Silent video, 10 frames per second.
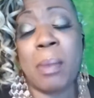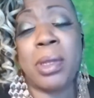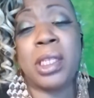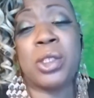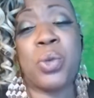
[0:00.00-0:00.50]

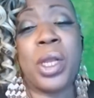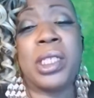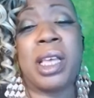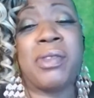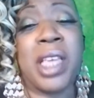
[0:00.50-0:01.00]
the sweetest
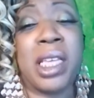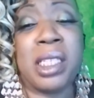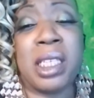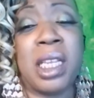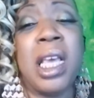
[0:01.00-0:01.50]
I've
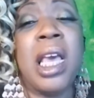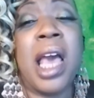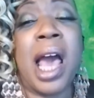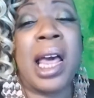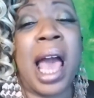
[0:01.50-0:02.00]
tasted.
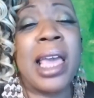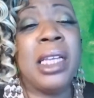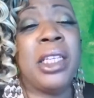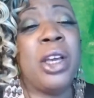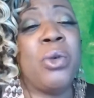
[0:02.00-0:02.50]
I can
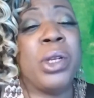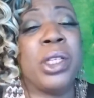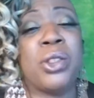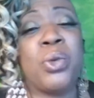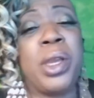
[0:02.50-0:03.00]
deal with the
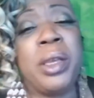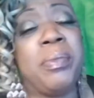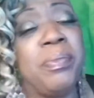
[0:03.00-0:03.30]
sweet.